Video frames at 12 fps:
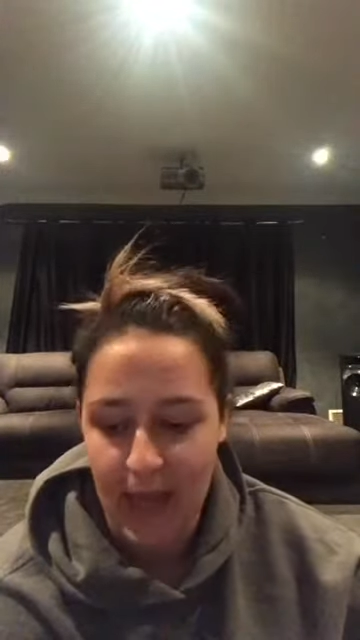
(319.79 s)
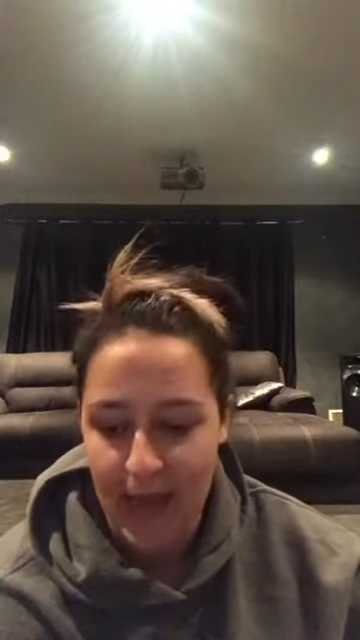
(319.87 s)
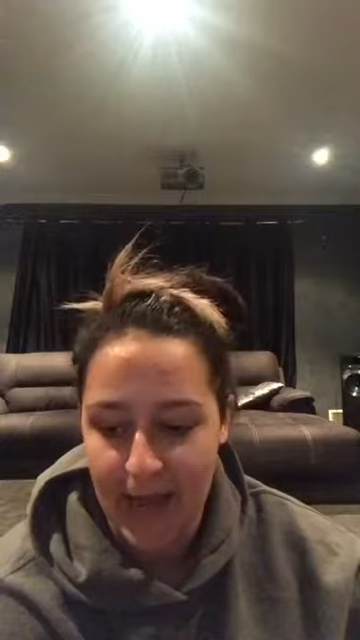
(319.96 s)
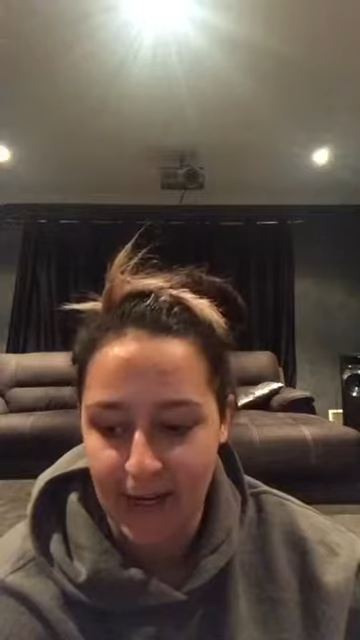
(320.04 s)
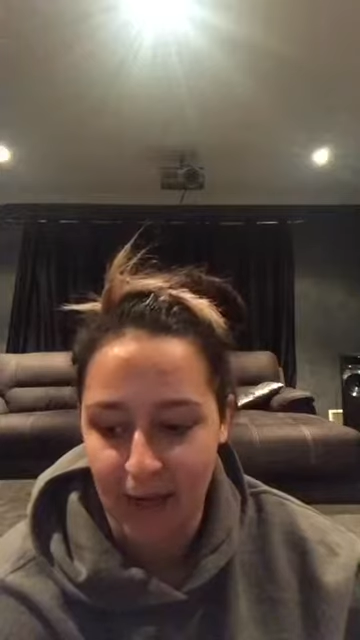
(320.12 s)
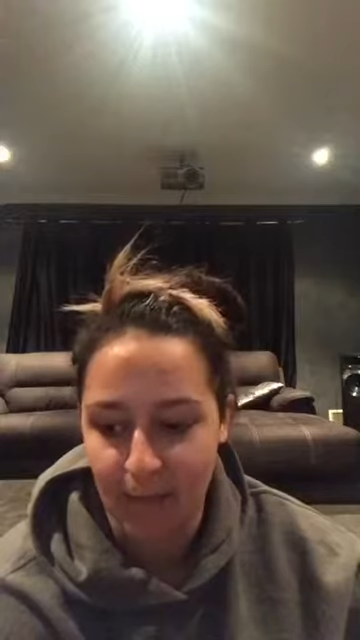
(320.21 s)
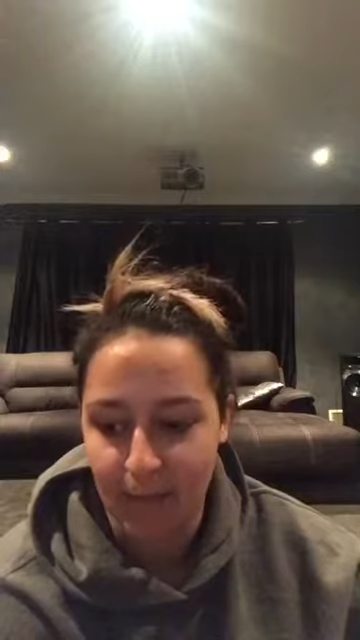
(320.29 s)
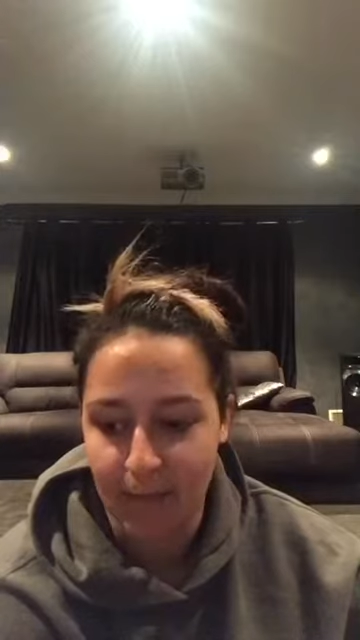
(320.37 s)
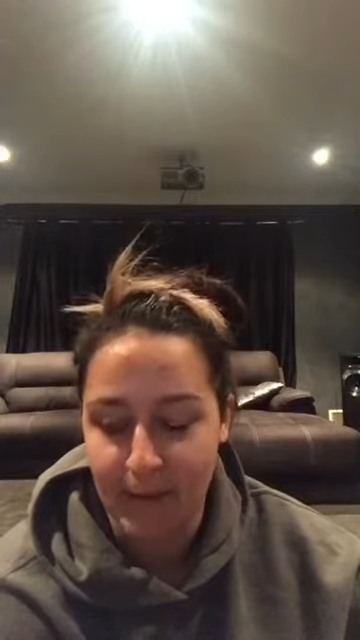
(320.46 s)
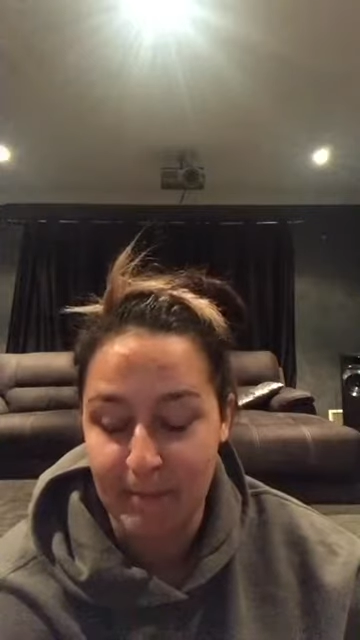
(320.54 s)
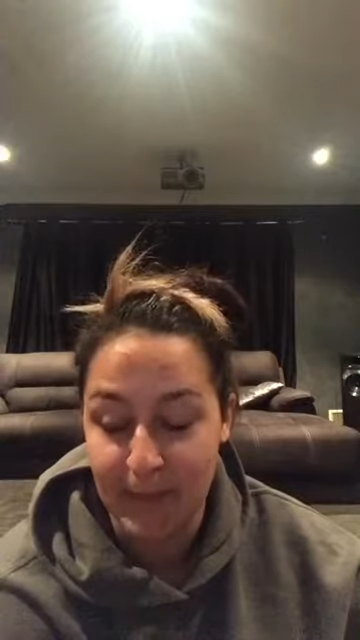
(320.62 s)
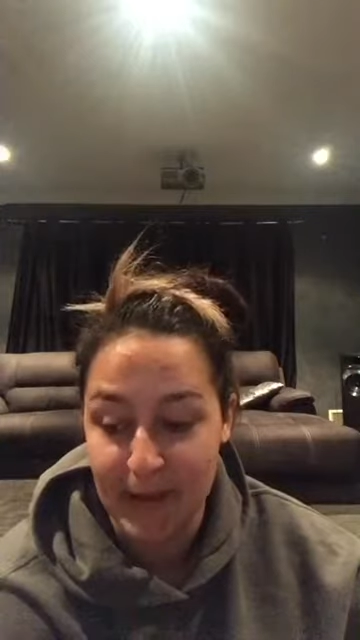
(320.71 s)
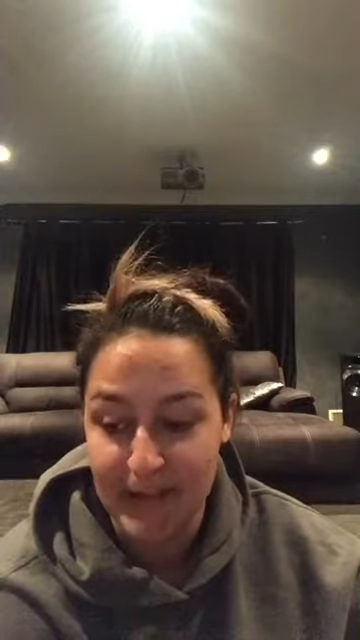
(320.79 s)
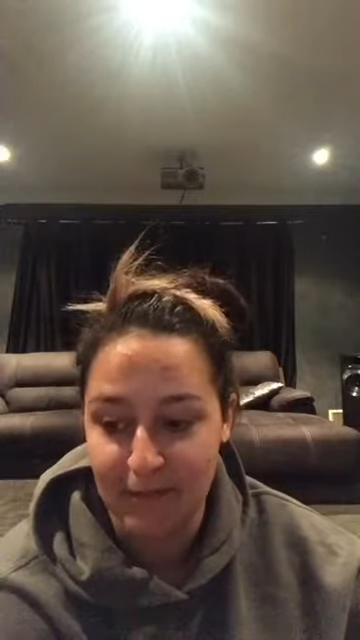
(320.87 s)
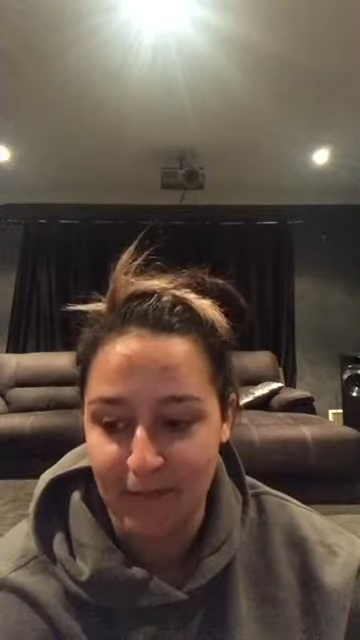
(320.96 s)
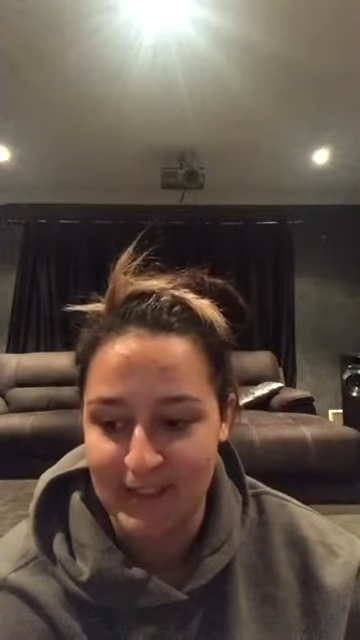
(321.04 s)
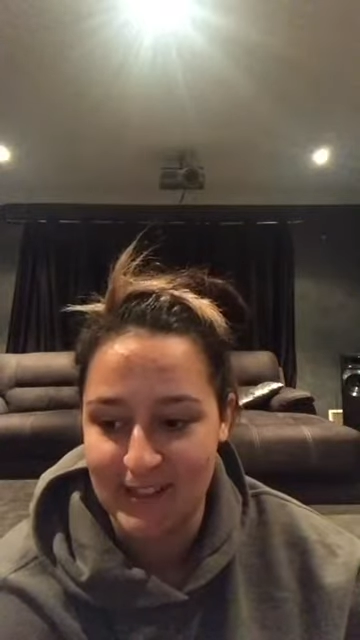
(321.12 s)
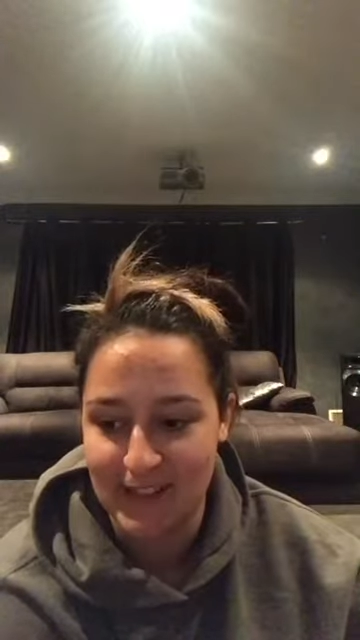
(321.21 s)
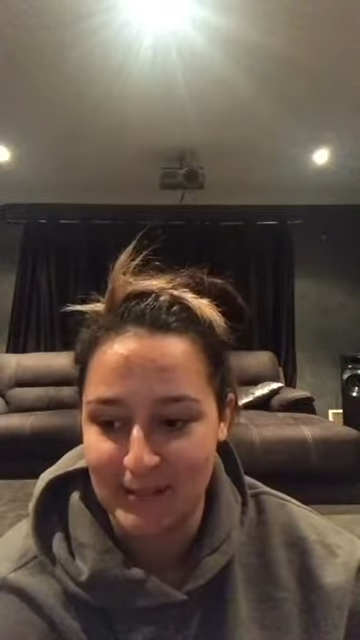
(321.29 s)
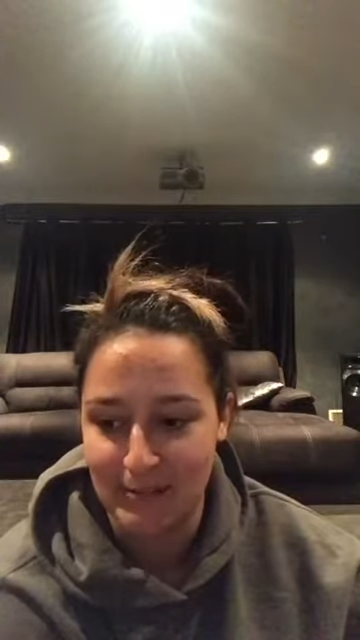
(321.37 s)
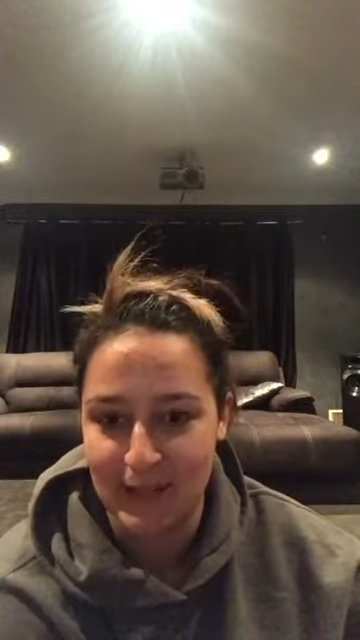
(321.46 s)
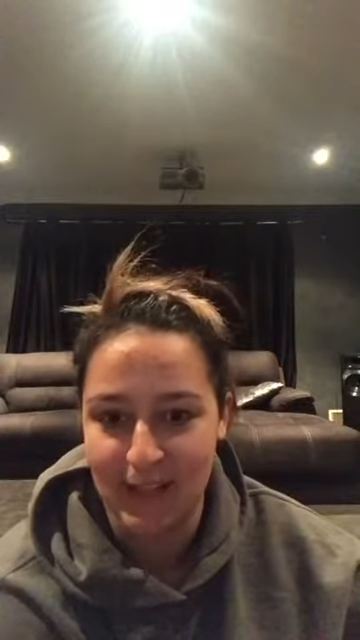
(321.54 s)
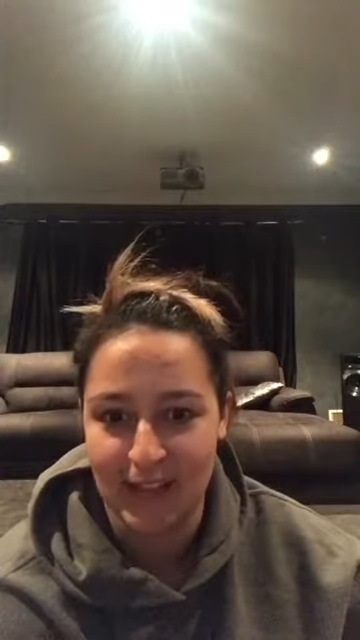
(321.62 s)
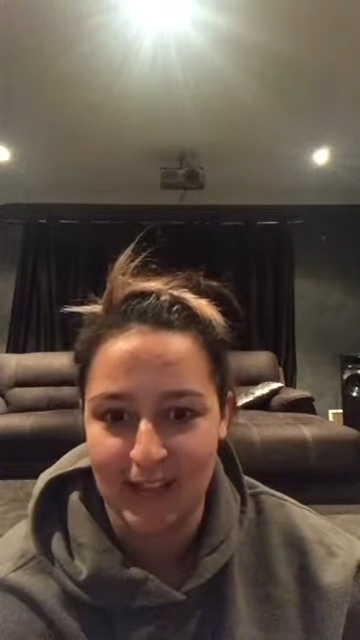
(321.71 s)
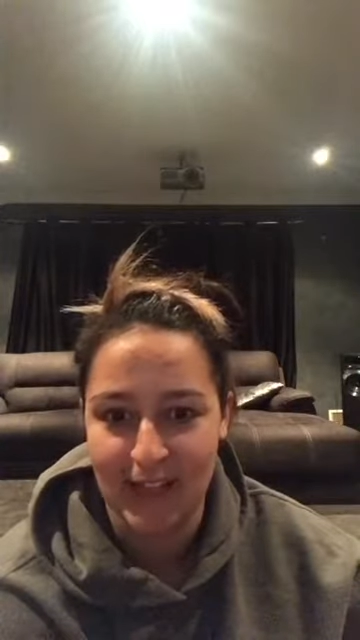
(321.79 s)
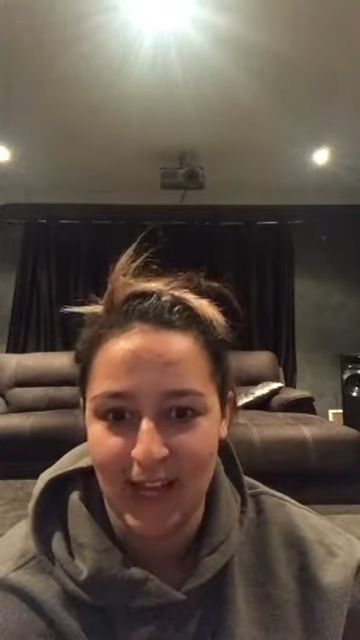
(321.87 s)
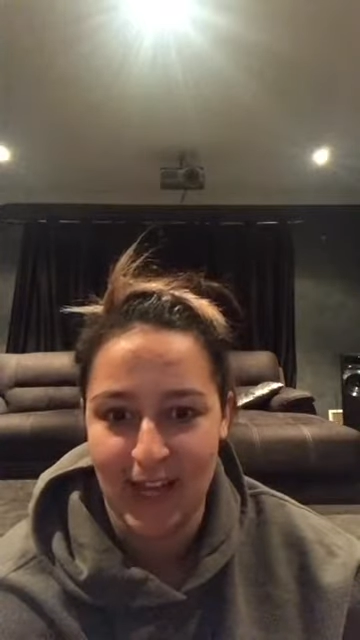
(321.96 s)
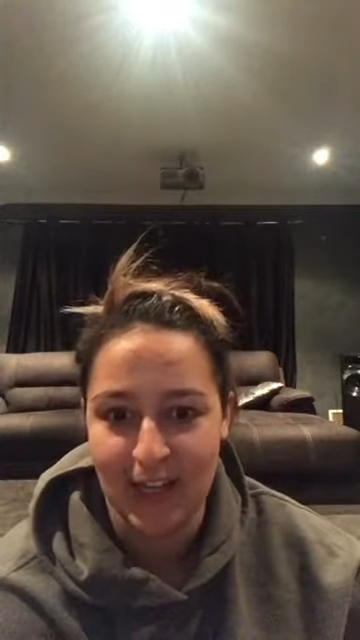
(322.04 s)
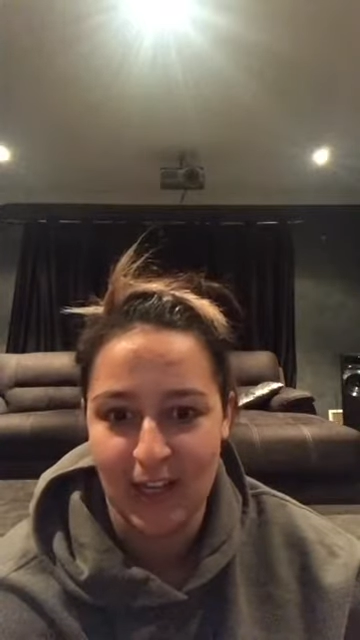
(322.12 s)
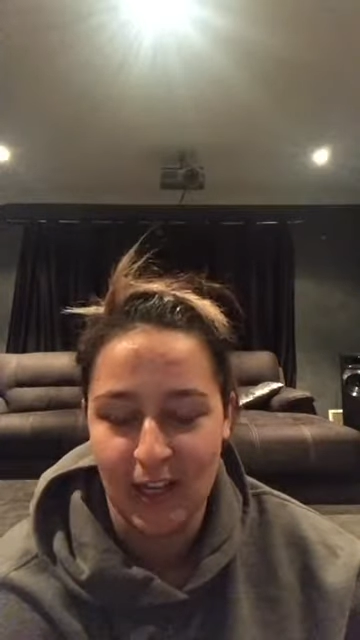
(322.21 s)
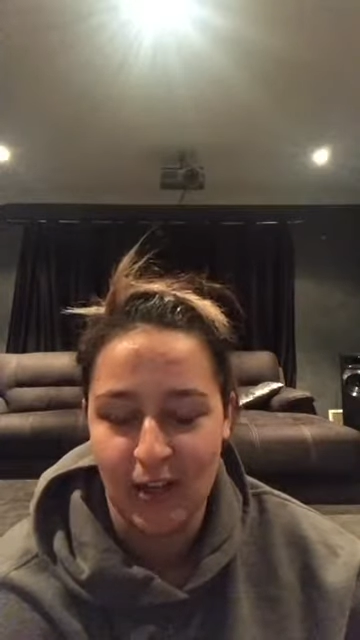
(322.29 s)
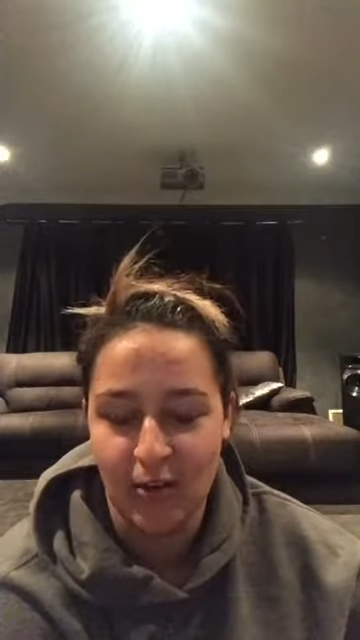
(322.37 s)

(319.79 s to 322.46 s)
and my best friend said to me the other day,